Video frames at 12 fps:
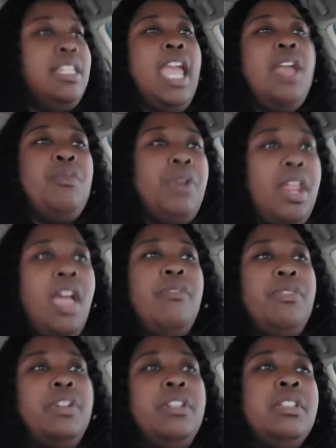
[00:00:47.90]
day
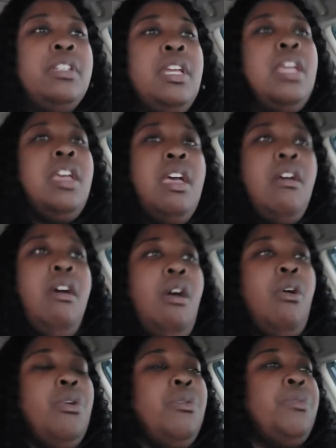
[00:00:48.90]
whatever
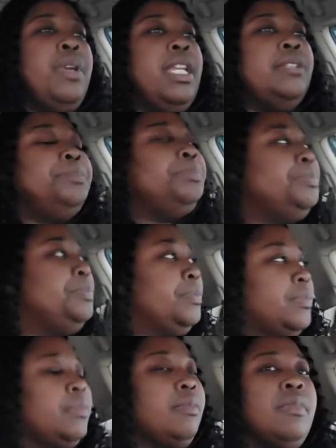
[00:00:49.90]
oh wait
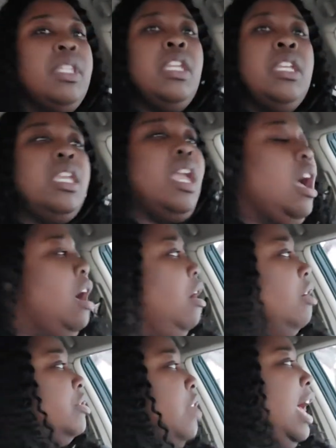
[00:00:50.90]

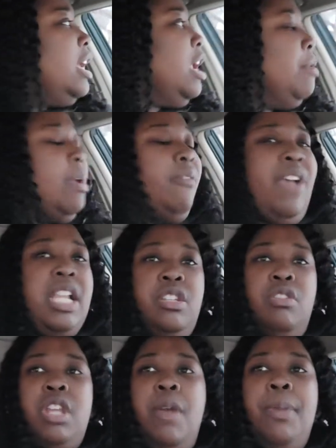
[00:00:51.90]
y'all so i can't remember if i
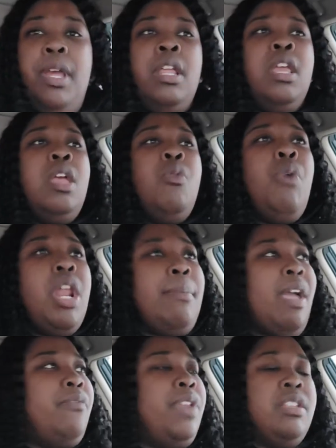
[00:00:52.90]
told y'all but one of
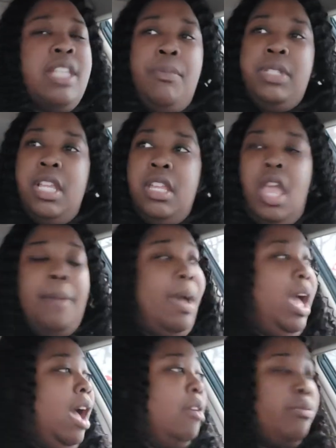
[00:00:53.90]
my videos i was telling y'all
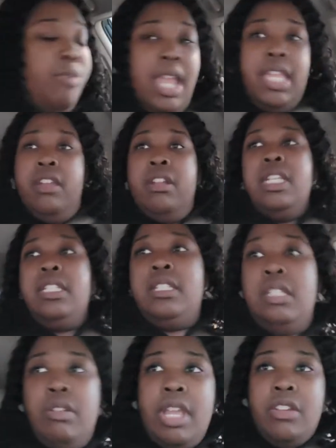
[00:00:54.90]
about how right here this
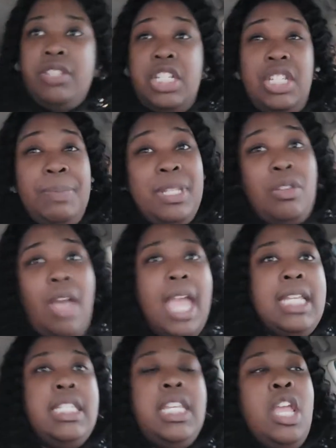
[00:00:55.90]
little intersection be so
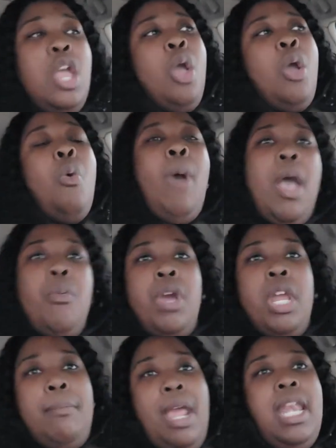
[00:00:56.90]
icy why
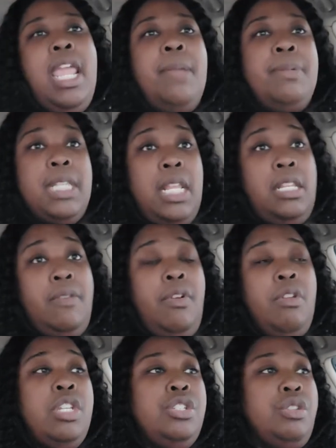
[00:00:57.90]
one of my neighbors that live
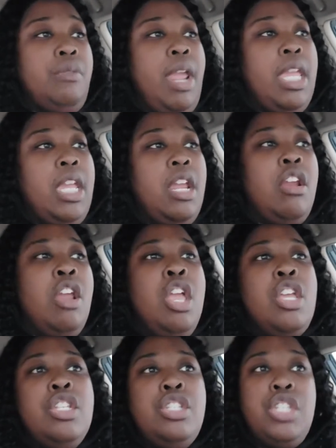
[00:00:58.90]
on this street right here
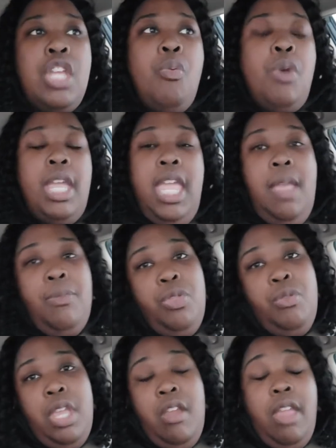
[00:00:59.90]
someone came
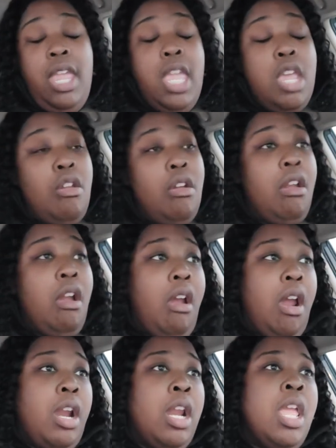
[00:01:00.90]
through here and hit her
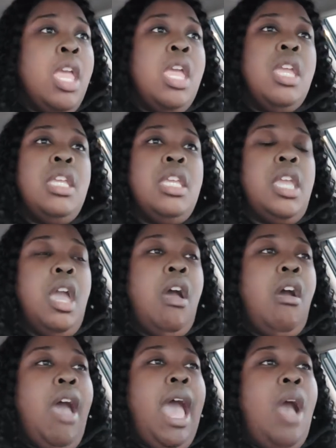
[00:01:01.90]
car y'all
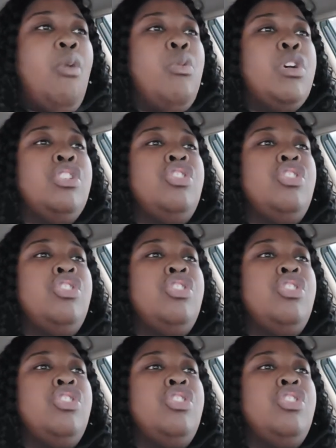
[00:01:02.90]
i was